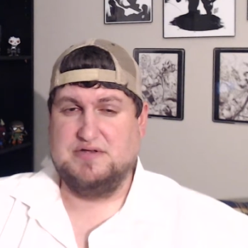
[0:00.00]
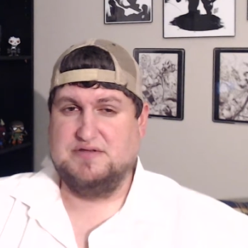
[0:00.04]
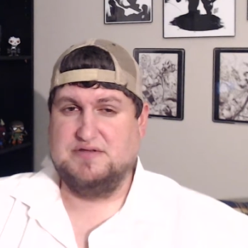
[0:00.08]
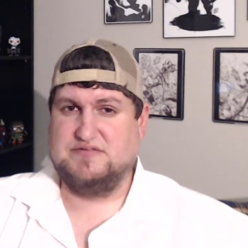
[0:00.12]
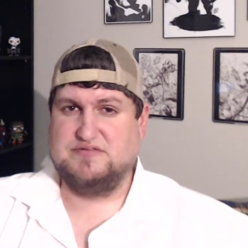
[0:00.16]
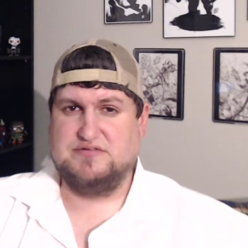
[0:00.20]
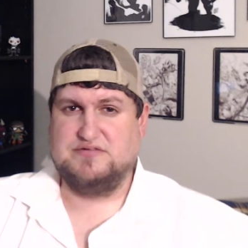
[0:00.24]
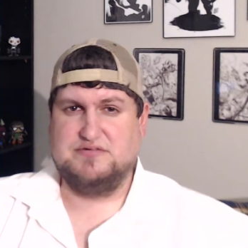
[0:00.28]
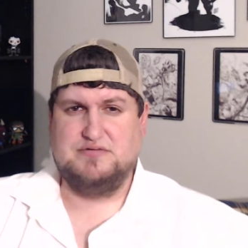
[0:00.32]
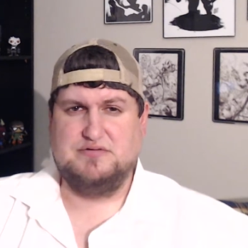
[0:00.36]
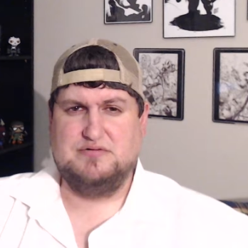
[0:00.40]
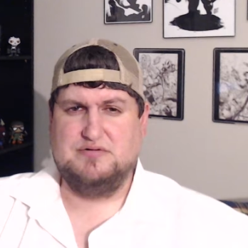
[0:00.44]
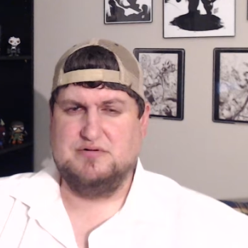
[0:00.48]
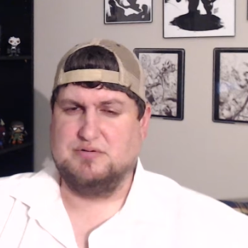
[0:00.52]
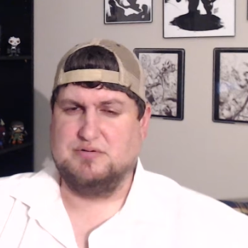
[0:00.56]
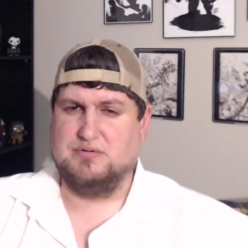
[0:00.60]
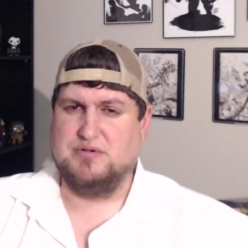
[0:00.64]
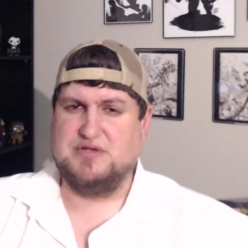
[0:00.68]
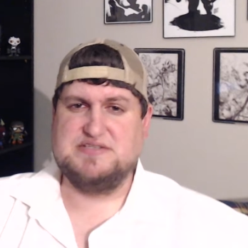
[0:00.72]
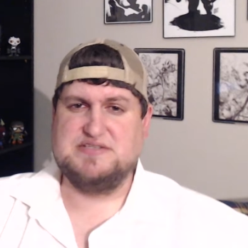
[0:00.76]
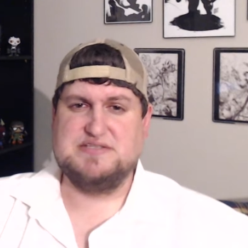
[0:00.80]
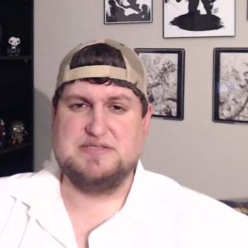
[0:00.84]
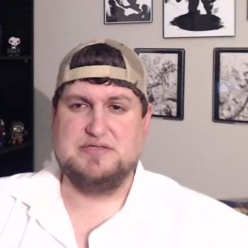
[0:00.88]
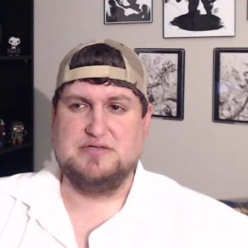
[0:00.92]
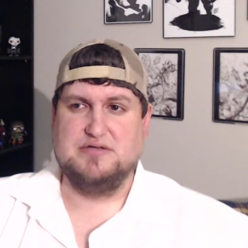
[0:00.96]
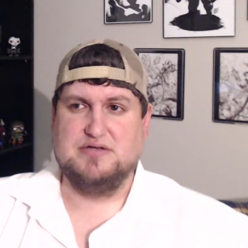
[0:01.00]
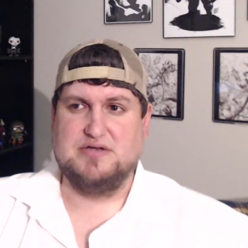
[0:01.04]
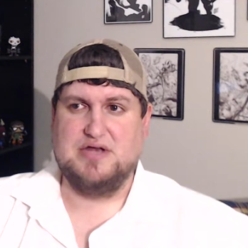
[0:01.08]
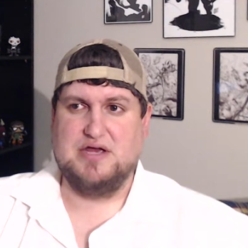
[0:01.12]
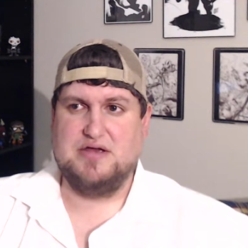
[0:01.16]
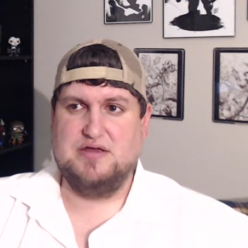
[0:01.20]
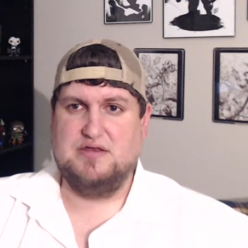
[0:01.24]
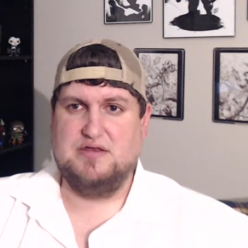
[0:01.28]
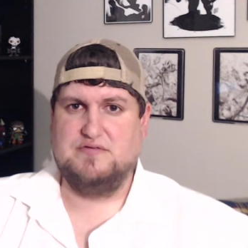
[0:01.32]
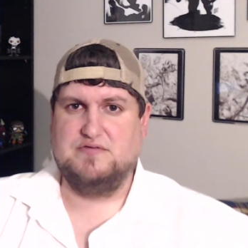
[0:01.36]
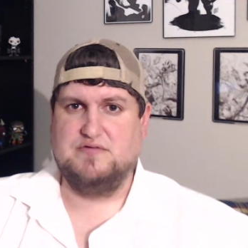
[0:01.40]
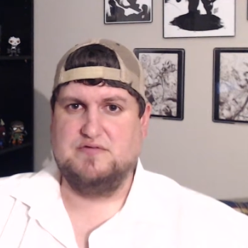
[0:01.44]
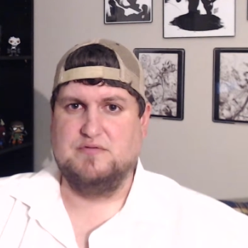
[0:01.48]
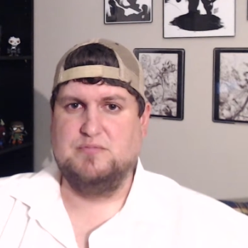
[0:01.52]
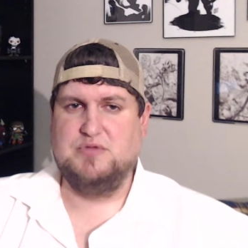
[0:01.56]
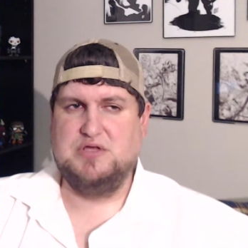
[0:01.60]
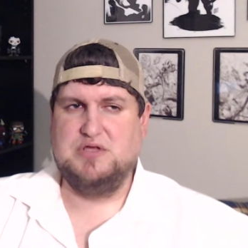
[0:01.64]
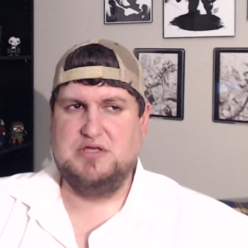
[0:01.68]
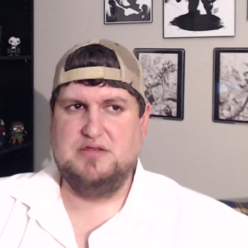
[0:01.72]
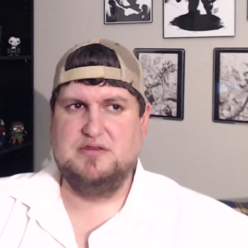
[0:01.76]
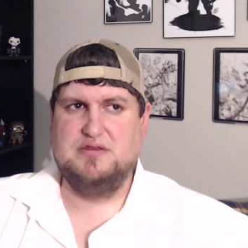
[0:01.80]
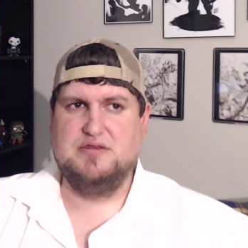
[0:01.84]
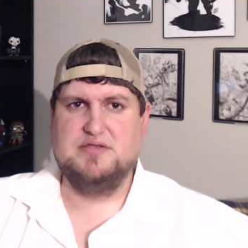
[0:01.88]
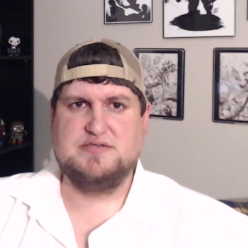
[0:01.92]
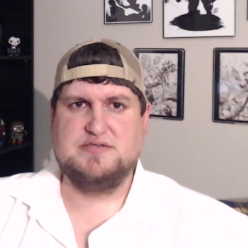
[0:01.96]
It's crazy good. To
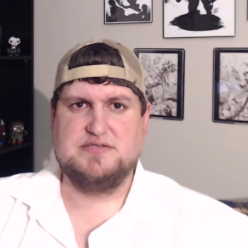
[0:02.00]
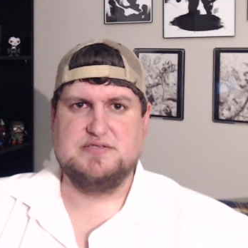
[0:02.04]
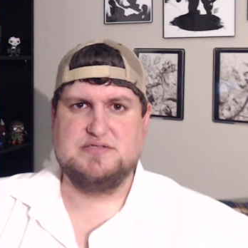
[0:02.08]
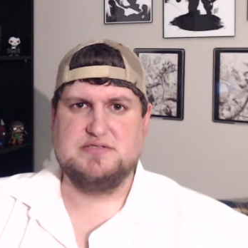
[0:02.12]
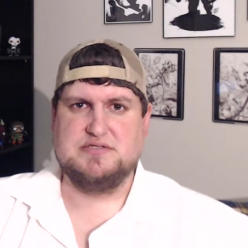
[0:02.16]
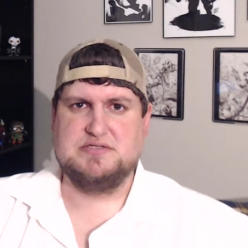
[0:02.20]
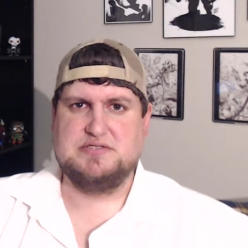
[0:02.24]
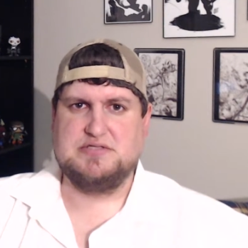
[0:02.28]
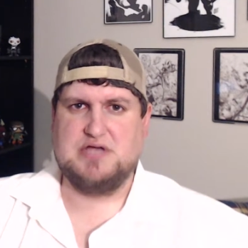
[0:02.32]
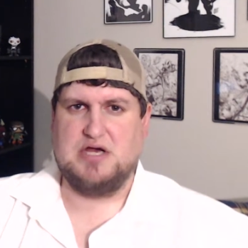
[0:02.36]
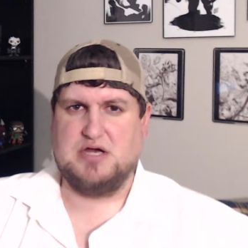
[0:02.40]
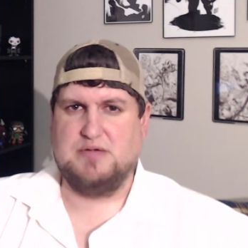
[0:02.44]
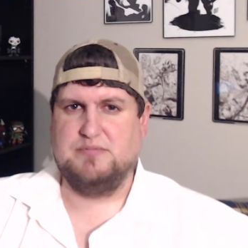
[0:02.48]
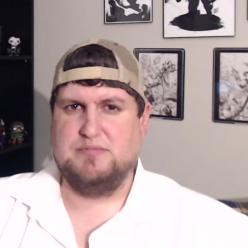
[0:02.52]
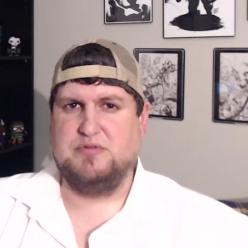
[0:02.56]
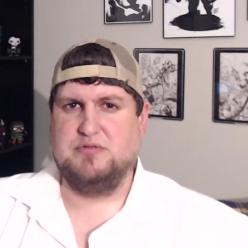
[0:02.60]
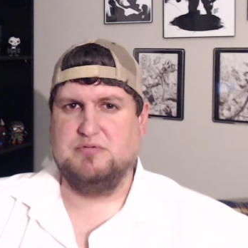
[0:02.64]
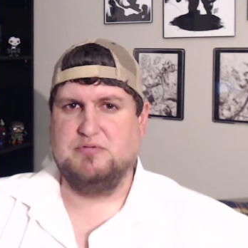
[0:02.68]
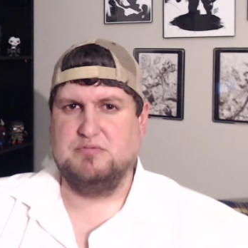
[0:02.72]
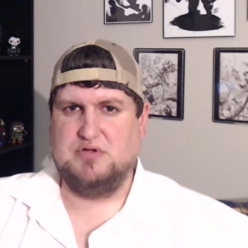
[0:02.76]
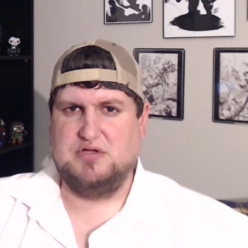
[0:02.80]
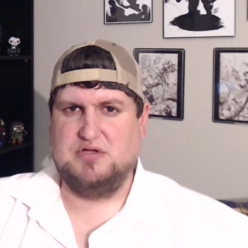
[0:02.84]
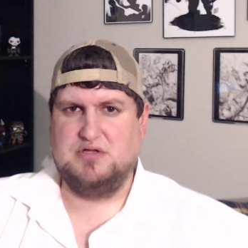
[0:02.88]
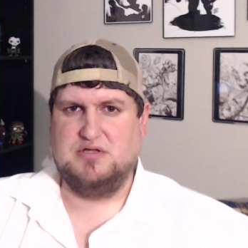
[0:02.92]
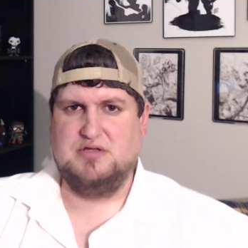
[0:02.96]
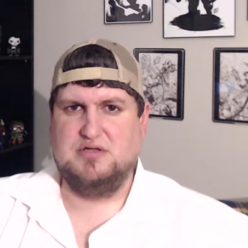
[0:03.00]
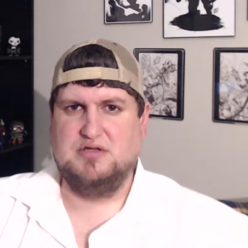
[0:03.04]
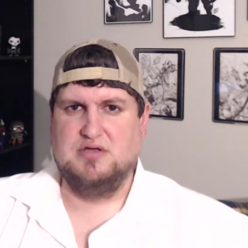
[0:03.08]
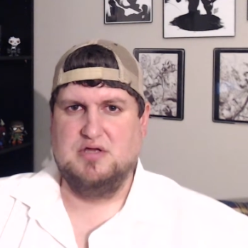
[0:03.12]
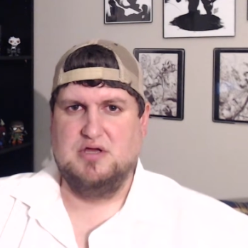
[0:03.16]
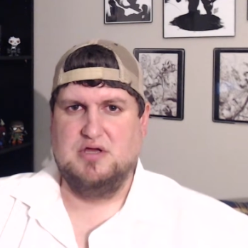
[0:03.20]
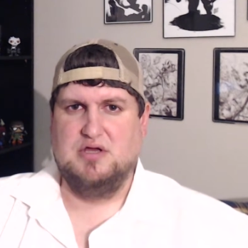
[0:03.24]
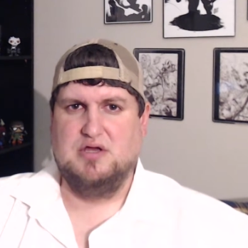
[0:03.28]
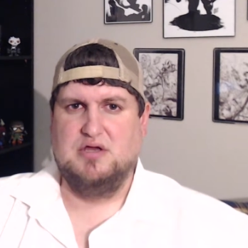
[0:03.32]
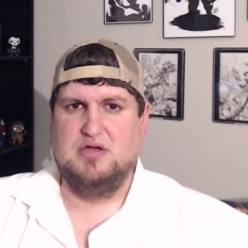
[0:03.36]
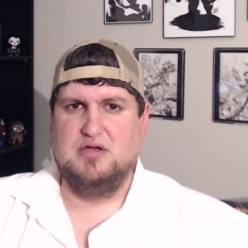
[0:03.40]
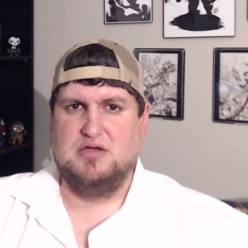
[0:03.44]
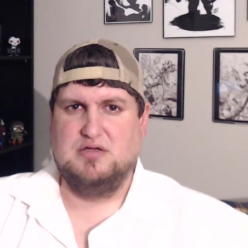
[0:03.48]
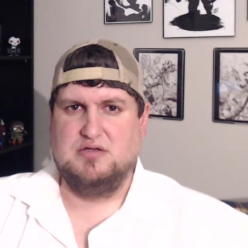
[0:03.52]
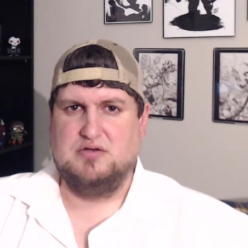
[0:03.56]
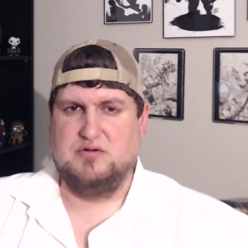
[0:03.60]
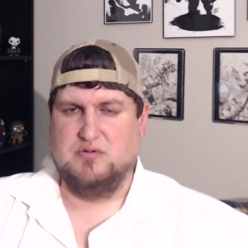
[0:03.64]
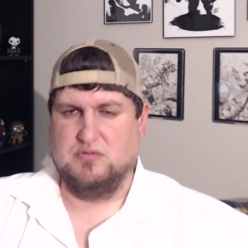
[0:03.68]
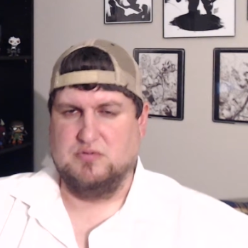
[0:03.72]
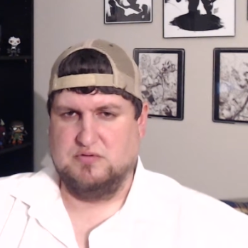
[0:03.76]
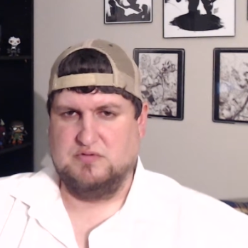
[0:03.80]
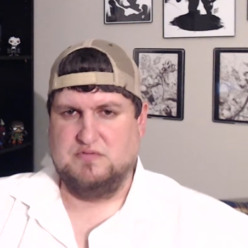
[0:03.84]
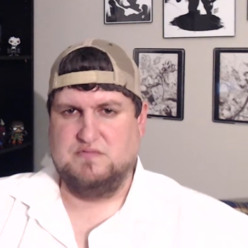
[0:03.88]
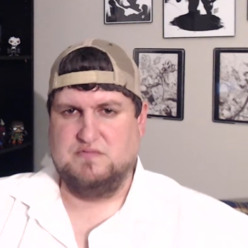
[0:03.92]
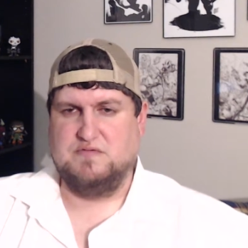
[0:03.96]
me, this is a top three
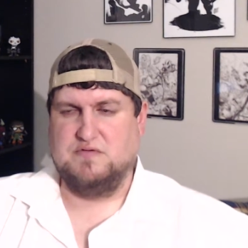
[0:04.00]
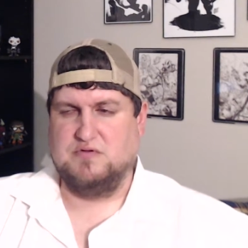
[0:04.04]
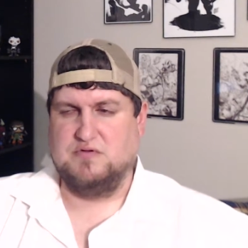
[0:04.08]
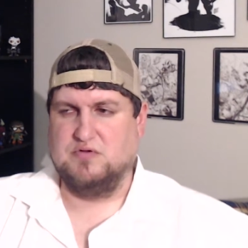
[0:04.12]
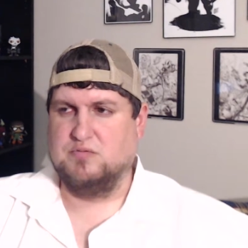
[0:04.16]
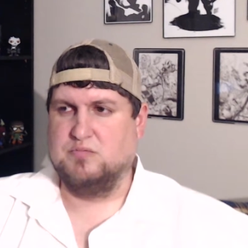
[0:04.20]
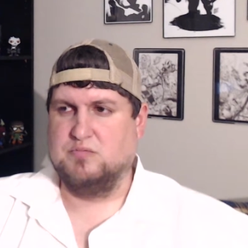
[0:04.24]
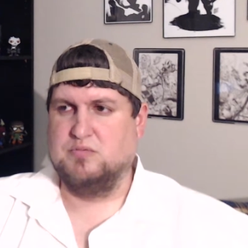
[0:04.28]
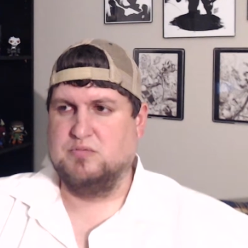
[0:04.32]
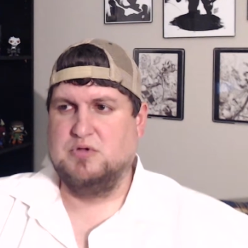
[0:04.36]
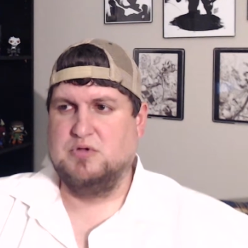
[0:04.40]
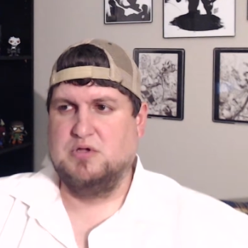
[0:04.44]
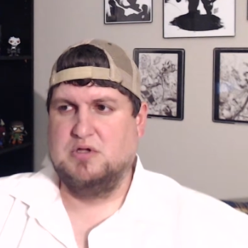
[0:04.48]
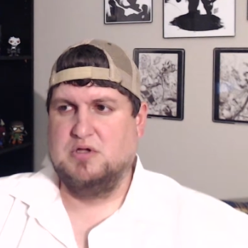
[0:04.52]
Nolan film.